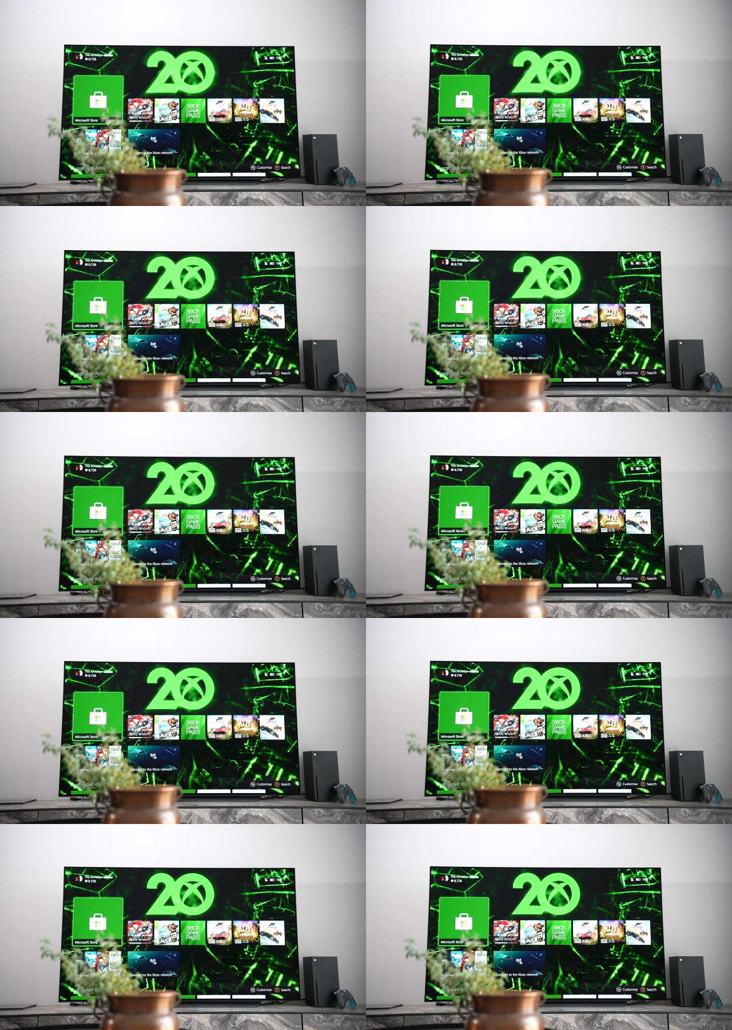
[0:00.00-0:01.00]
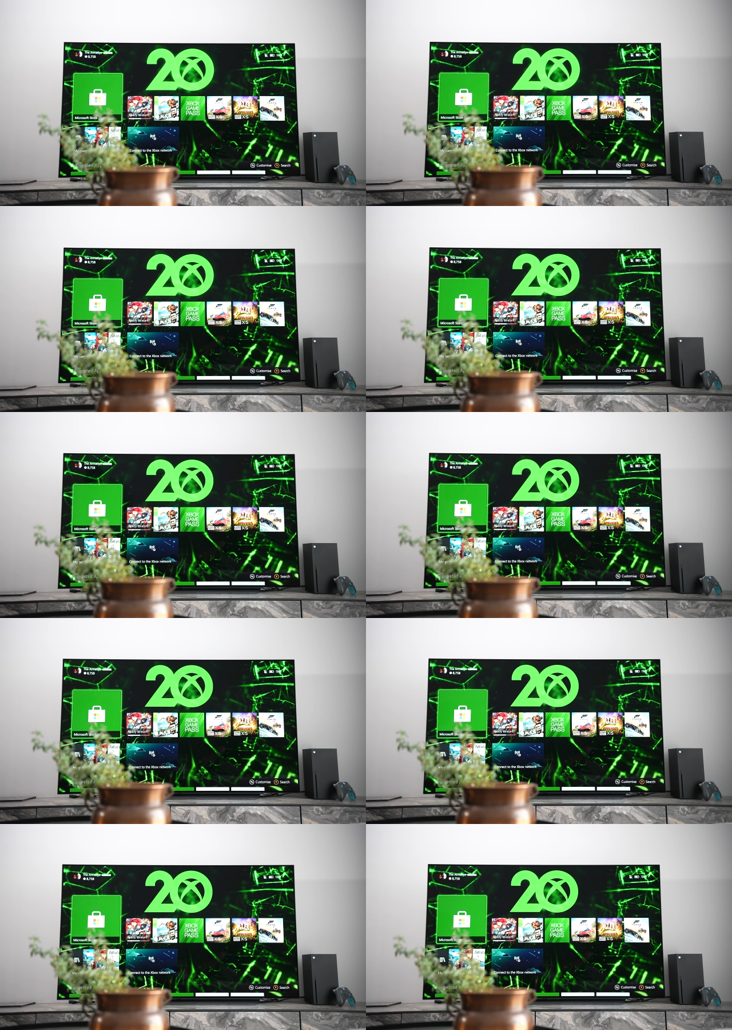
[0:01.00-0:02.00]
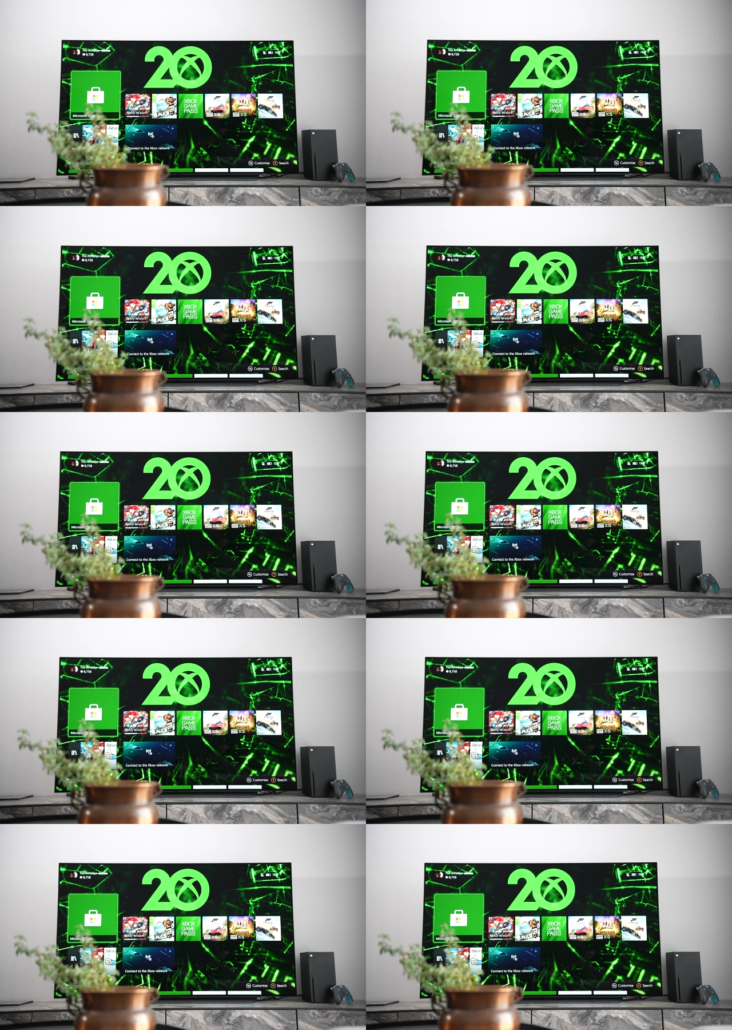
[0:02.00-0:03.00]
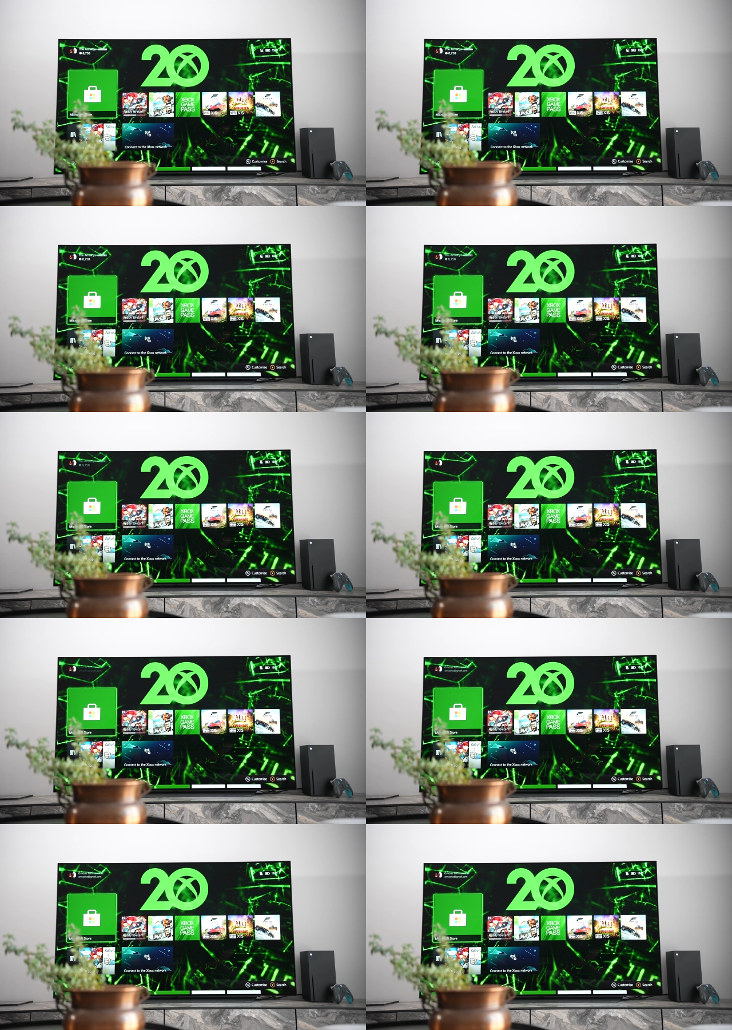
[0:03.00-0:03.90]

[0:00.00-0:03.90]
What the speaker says: Nobody's mouth can be seen.